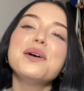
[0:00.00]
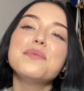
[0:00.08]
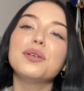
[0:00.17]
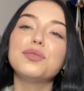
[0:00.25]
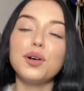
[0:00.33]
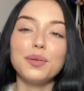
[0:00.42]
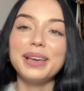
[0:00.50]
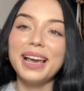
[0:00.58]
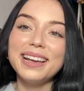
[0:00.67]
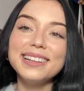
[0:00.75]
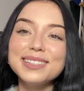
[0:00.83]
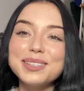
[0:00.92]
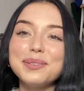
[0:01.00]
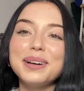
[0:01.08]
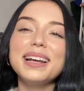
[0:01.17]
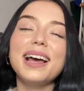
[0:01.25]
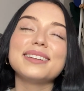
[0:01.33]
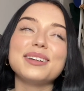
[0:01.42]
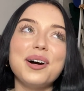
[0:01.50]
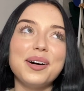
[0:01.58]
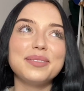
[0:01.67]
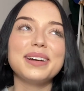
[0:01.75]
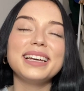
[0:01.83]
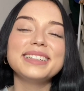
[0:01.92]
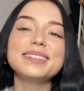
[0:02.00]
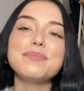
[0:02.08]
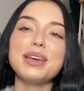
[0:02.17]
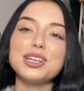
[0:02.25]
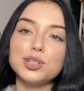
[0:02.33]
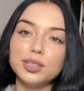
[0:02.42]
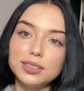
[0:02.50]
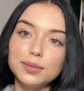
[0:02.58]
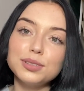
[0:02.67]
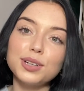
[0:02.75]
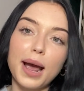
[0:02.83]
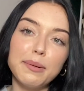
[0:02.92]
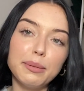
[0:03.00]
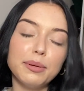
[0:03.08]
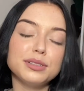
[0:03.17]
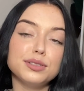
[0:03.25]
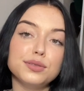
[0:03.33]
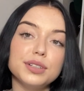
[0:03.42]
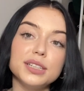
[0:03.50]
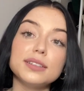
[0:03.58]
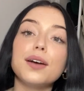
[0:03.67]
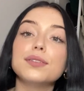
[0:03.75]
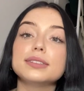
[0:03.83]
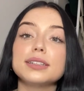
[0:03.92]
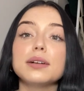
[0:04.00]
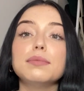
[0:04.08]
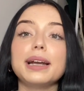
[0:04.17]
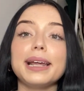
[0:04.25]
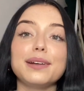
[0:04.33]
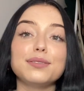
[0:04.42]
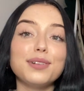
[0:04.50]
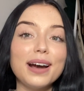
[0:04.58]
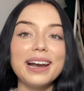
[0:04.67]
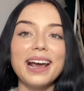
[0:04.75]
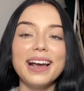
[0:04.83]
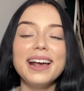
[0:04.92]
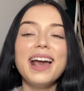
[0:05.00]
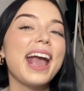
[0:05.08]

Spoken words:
Before we get into it, as always, make sure to subscribe. I post new videos every single Monday and Friday.